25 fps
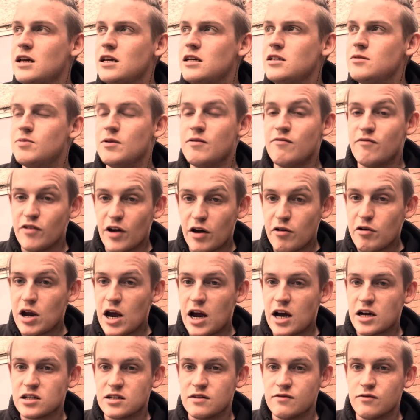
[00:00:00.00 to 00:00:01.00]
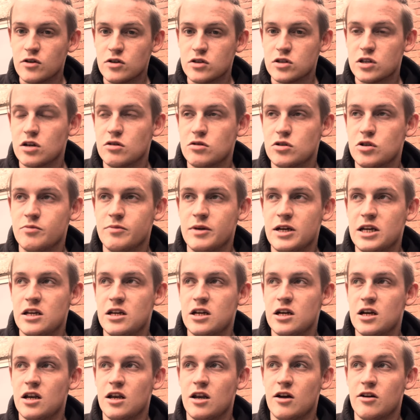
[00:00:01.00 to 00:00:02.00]
He's been very active on social
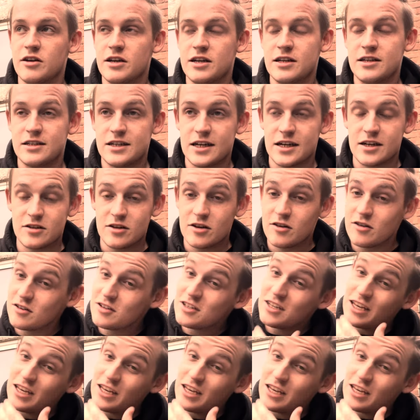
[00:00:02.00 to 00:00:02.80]
media, liking TikToks.